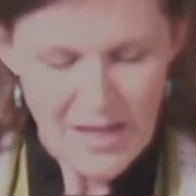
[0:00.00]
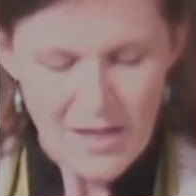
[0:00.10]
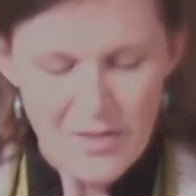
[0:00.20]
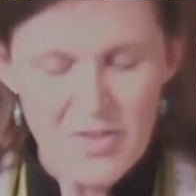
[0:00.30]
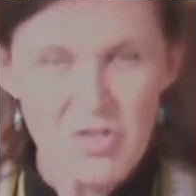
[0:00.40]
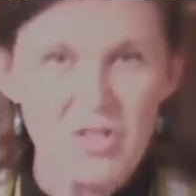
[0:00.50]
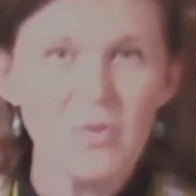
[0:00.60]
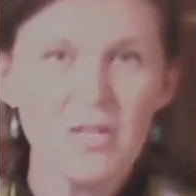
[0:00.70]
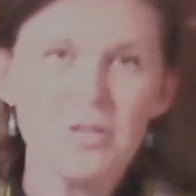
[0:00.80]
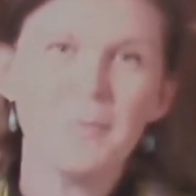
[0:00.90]
The
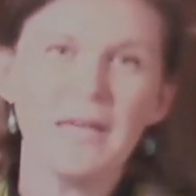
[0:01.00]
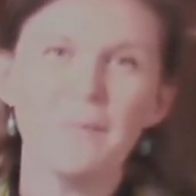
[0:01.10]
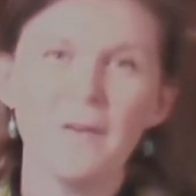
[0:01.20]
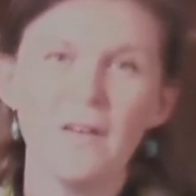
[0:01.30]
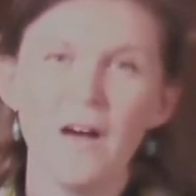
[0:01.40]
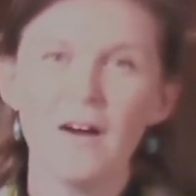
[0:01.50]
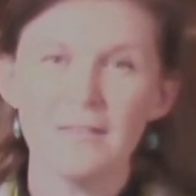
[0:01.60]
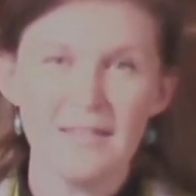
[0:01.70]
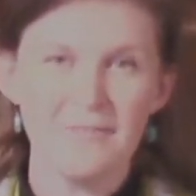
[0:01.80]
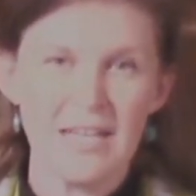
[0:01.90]
Jewish people are
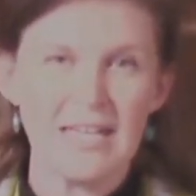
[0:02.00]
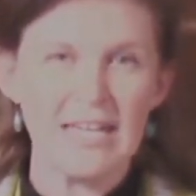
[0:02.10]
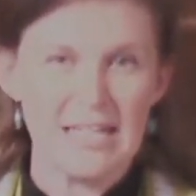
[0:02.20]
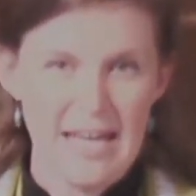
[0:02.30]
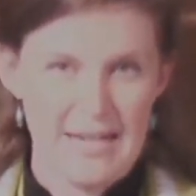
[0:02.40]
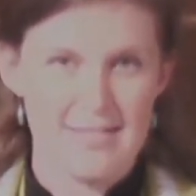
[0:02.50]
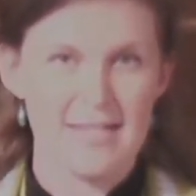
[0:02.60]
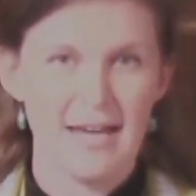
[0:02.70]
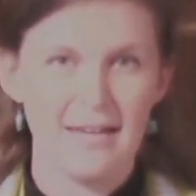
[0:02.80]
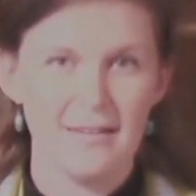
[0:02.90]
living in
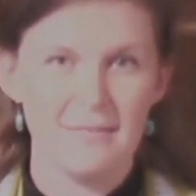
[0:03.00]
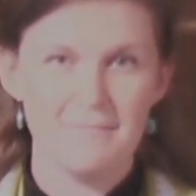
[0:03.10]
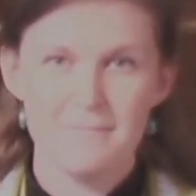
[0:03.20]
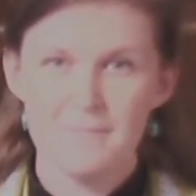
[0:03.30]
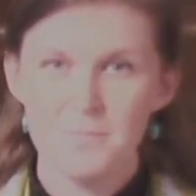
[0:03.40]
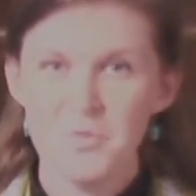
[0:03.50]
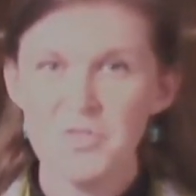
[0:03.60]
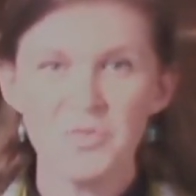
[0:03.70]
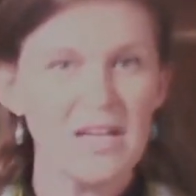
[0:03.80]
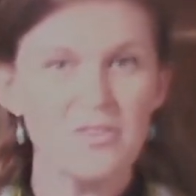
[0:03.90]
exile,
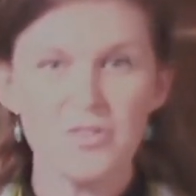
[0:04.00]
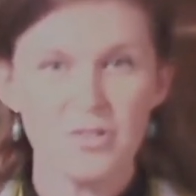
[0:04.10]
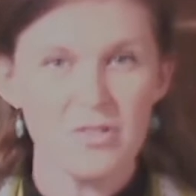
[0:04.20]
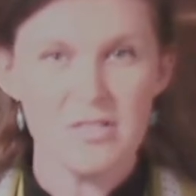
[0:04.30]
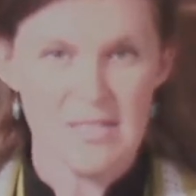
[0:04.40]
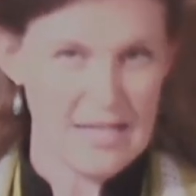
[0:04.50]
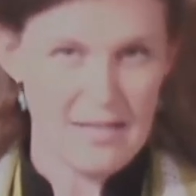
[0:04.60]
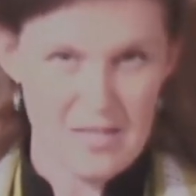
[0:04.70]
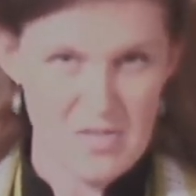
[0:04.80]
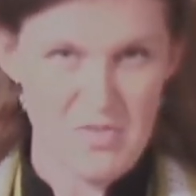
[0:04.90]
strangers
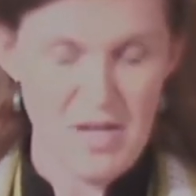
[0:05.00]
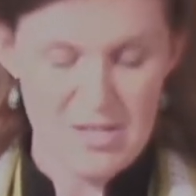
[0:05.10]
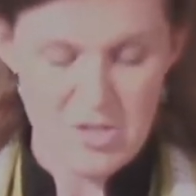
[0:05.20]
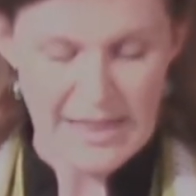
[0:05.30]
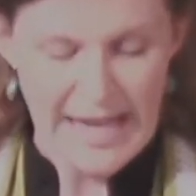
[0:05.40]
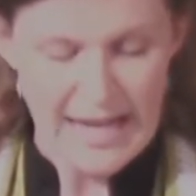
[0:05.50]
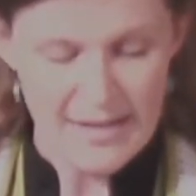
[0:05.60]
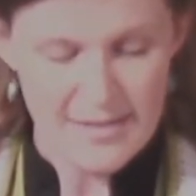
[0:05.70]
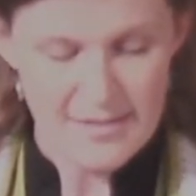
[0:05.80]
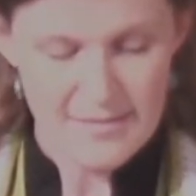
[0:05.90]
in a strange
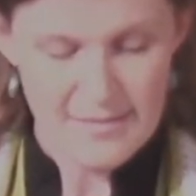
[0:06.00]
land.